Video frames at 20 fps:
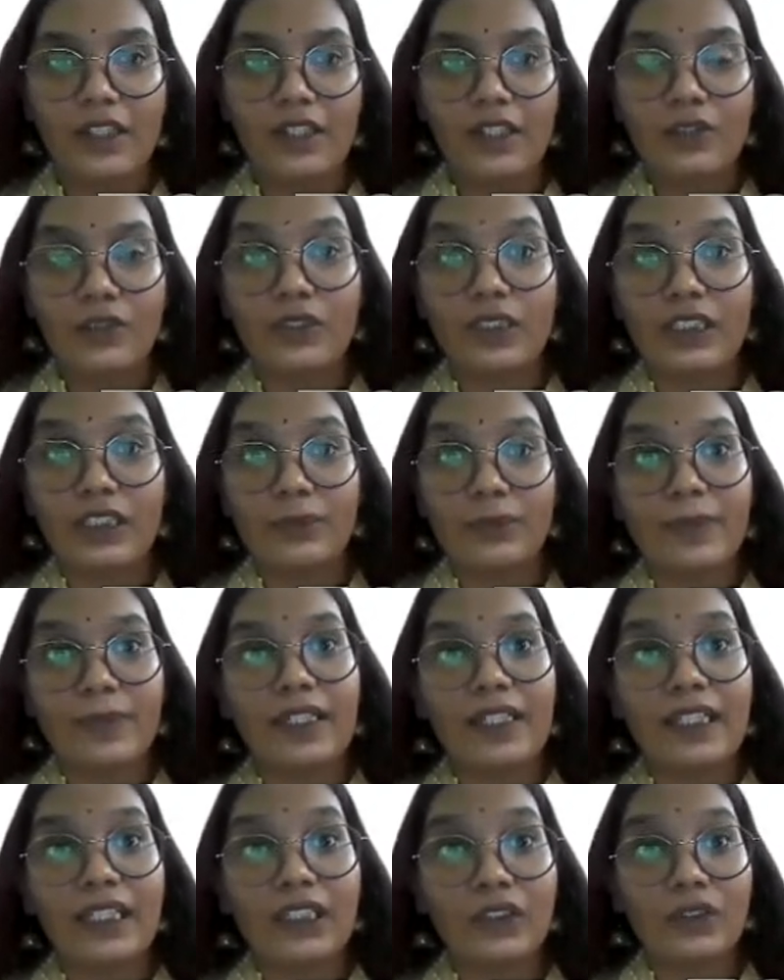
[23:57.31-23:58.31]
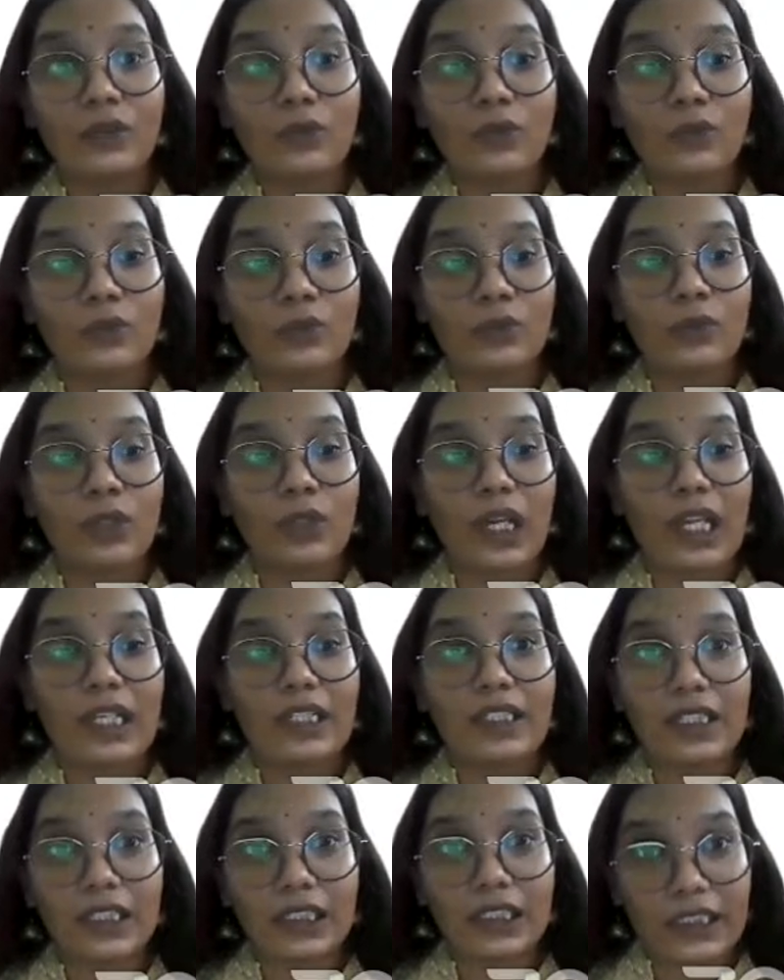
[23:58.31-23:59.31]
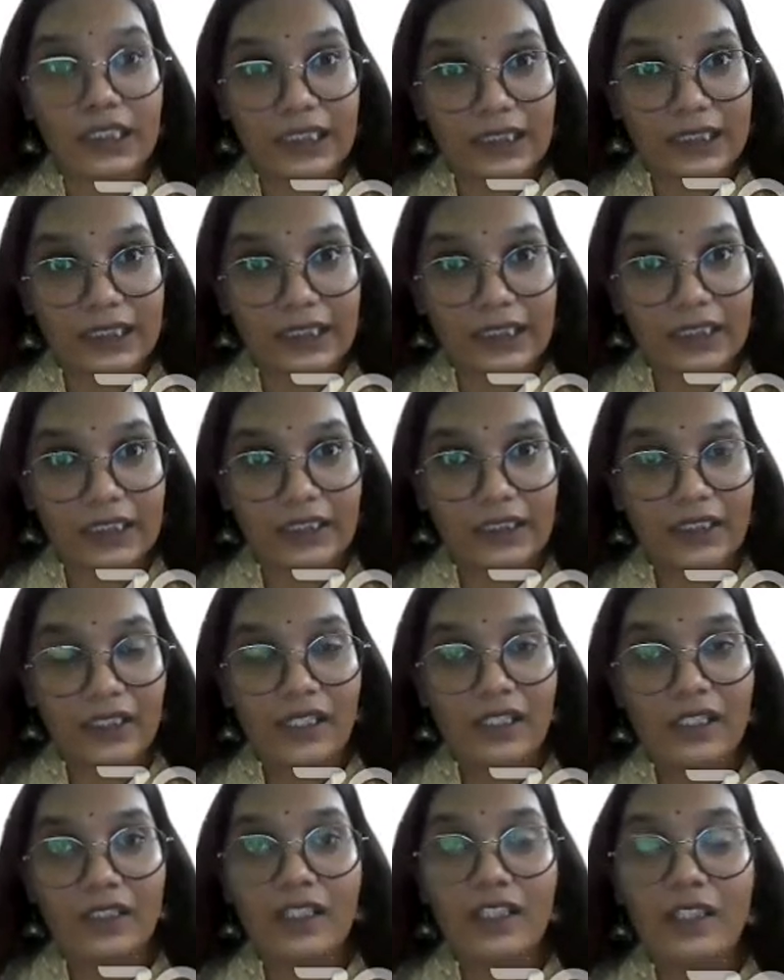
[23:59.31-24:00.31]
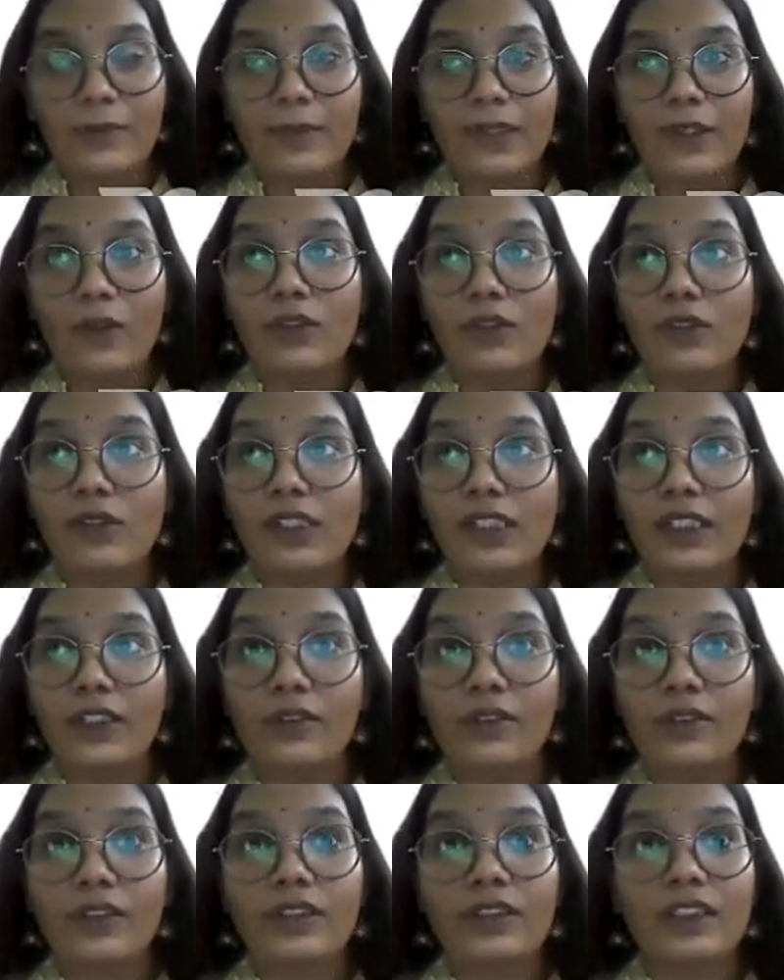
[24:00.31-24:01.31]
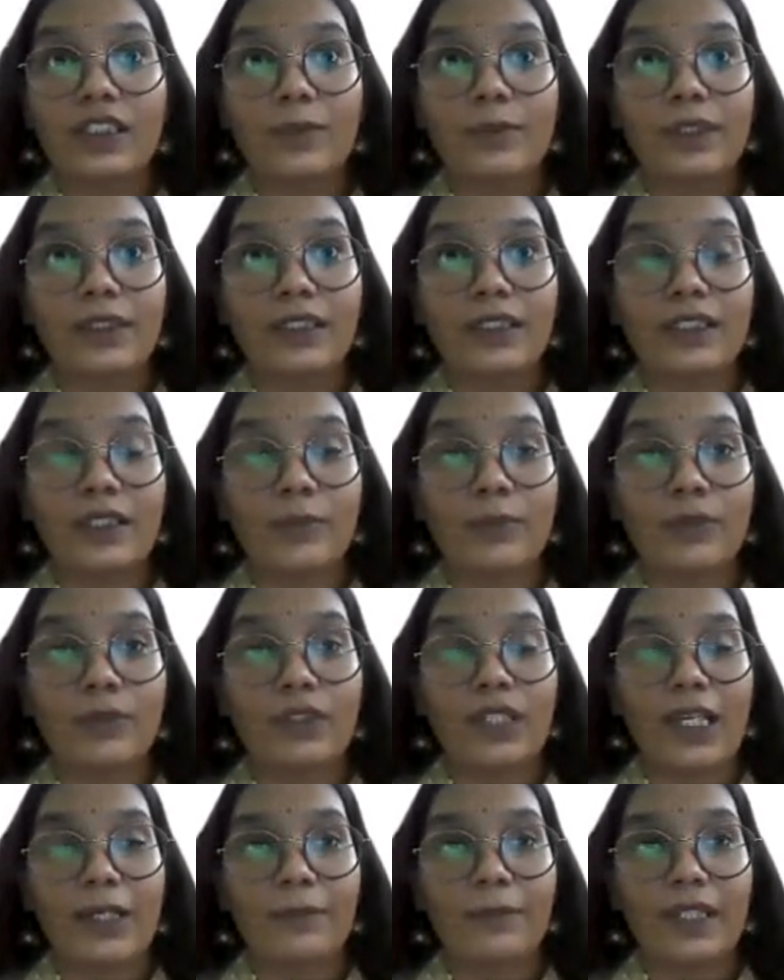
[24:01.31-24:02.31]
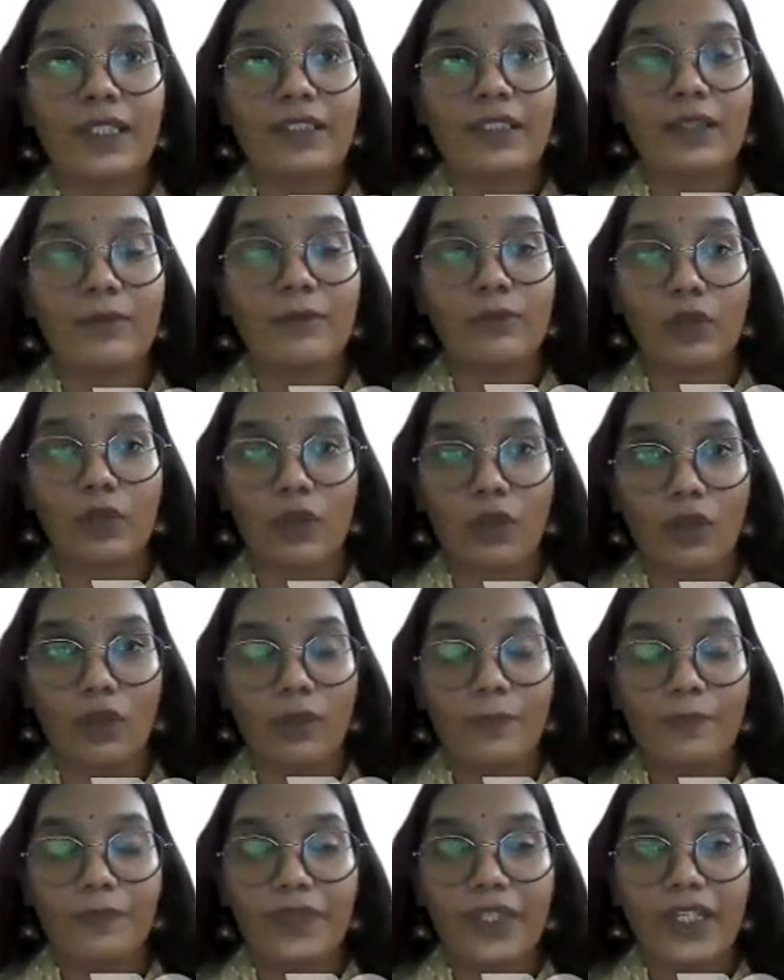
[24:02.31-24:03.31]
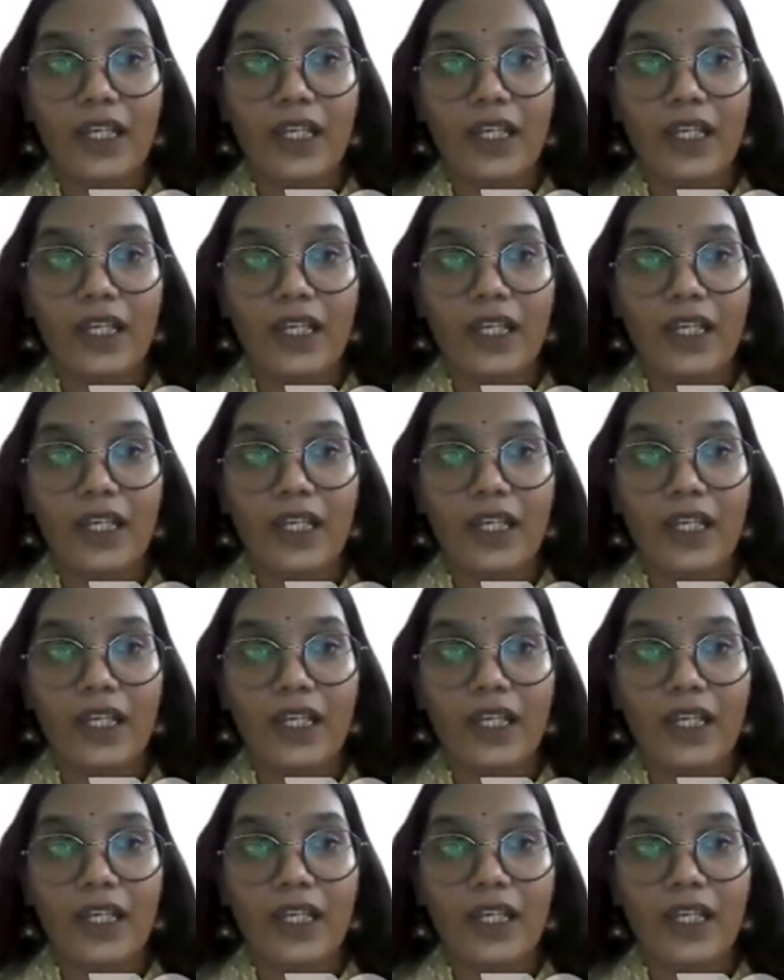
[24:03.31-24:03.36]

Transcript: So this may lead to uncertainty. This may also lead to instability. Suppose I make some law